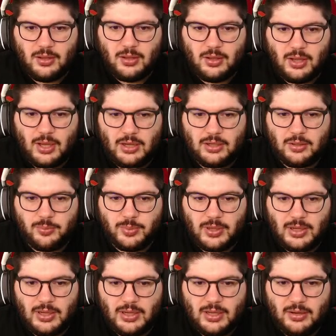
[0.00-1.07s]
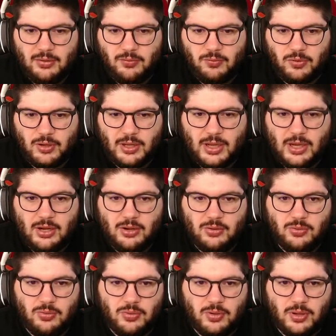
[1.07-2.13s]
Dembele, Royale,
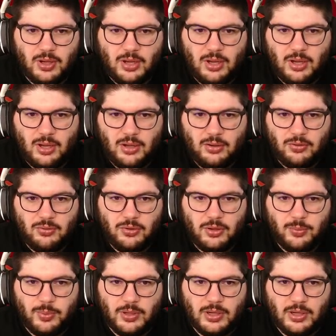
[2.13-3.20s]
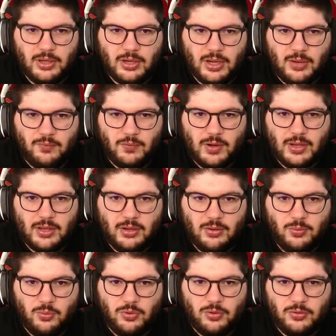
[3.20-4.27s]
Højbjerg and
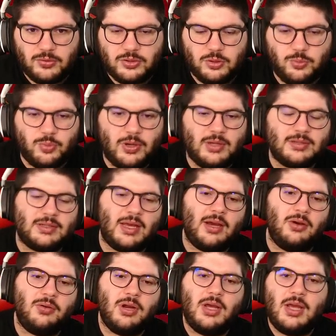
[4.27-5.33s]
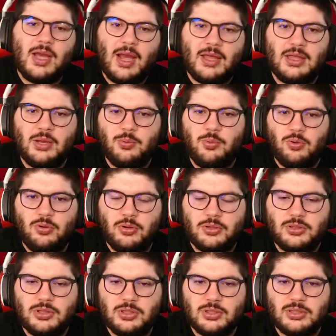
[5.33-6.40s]
Reguilón will also press out, and they will look
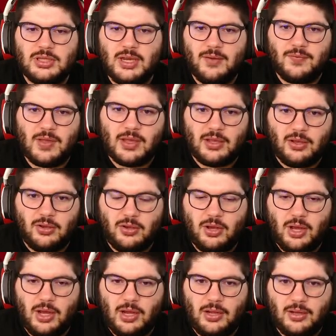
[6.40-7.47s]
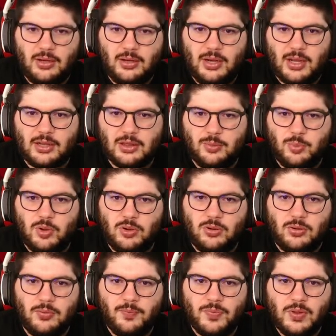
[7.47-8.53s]
to see if they can nick the
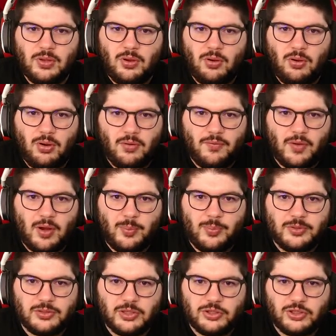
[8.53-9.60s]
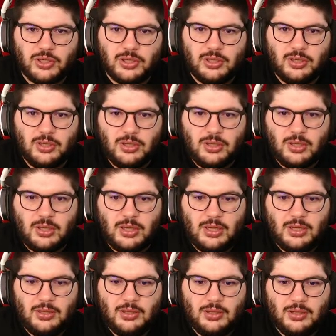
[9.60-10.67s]
ball off opposition
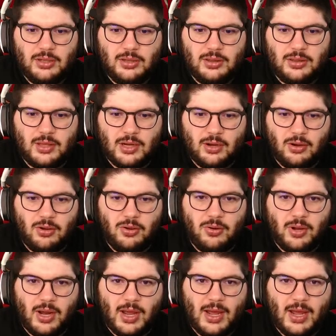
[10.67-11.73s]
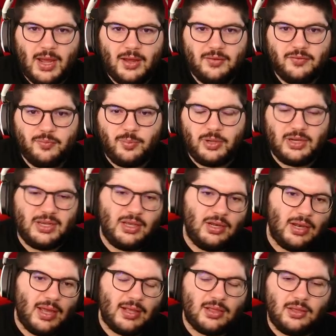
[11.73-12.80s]
in their own half, but in
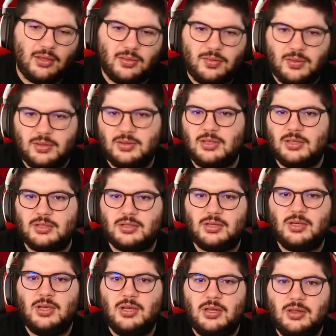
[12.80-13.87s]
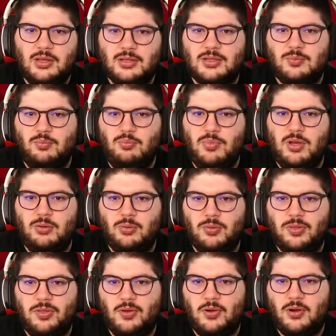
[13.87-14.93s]
like this middle
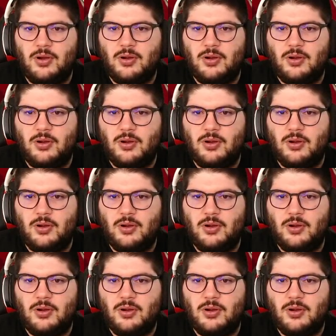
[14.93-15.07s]
third